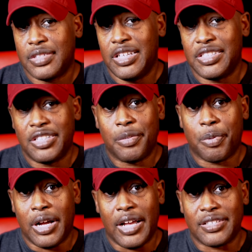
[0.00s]
his
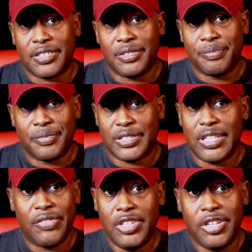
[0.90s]
enterprise.
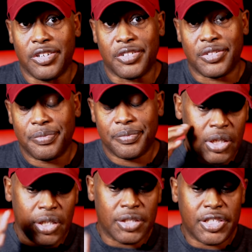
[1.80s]
7 years.
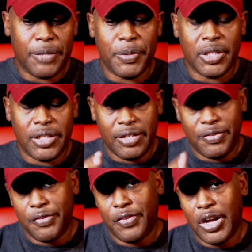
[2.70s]
Typically,
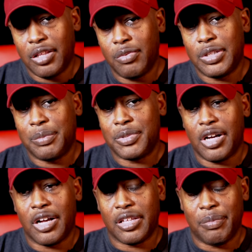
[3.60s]
if you follow what I'm
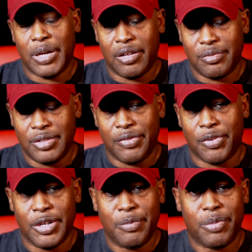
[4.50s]
talking about, you have
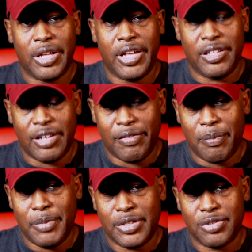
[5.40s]
a written plan, you have
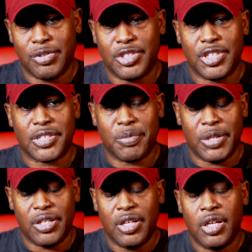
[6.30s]
a mental
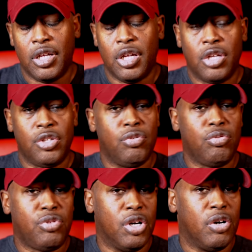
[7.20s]
adjustment,
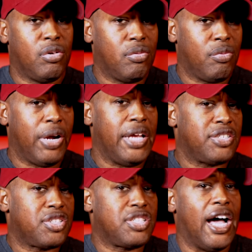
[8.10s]
you don't
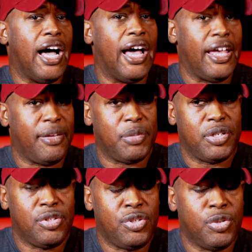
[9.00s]
waste time
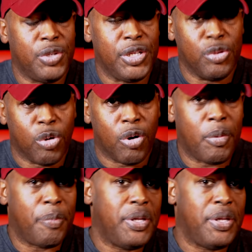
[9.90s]
doing normal